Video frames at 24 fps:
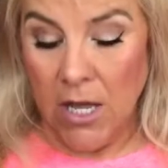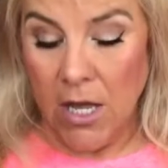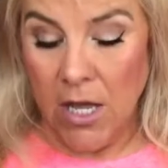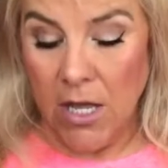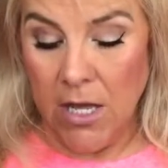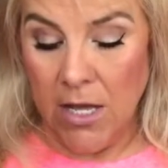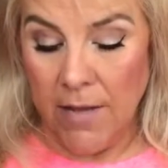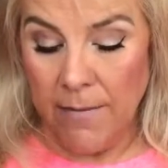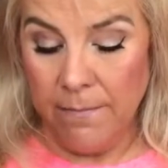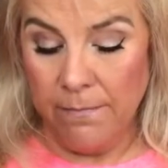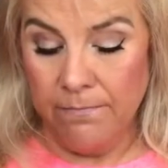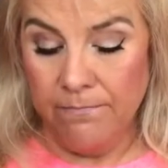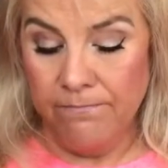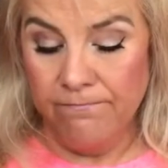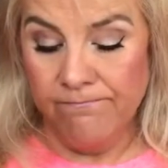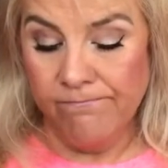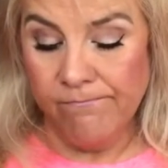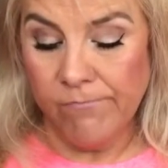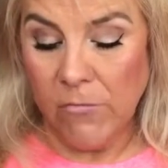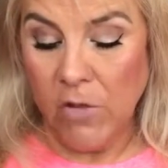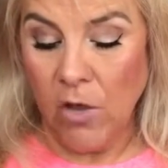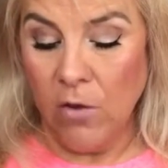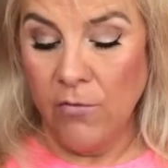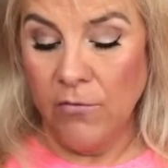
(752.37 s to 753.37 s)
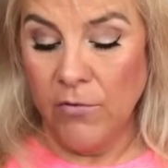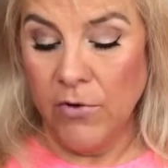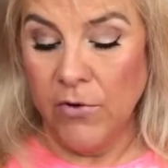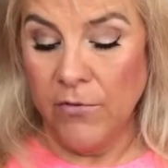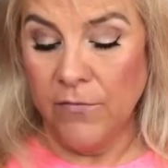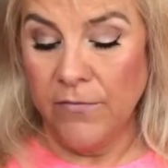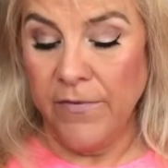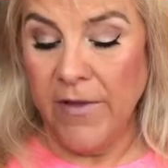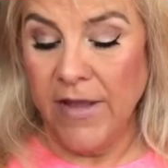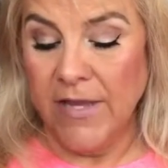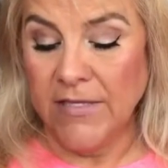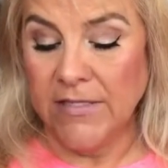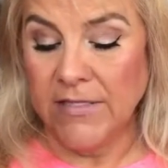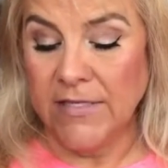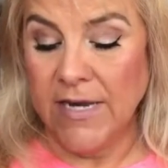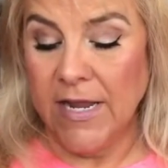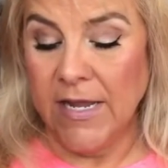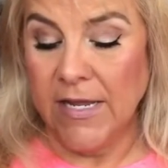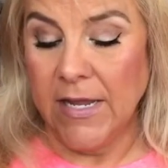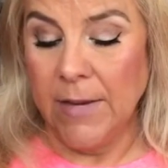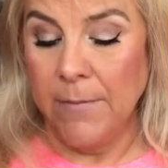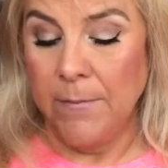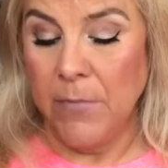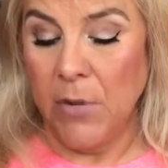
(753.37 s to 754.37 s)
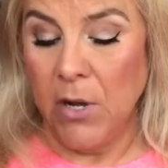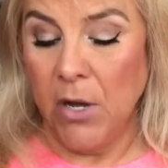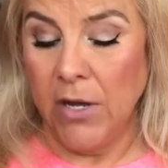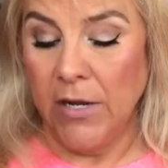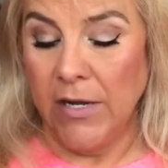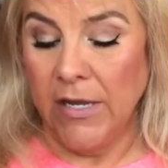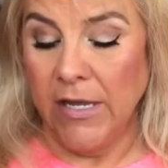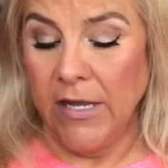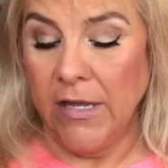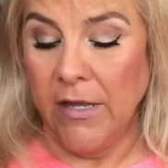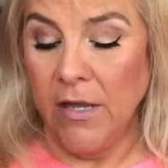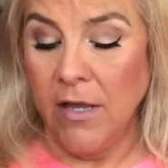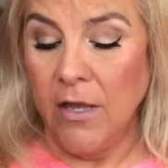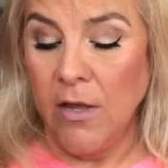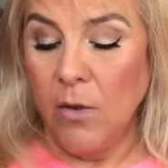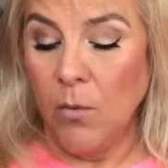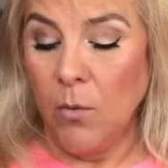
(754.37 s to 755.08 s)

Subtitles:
over your face, neck, and body.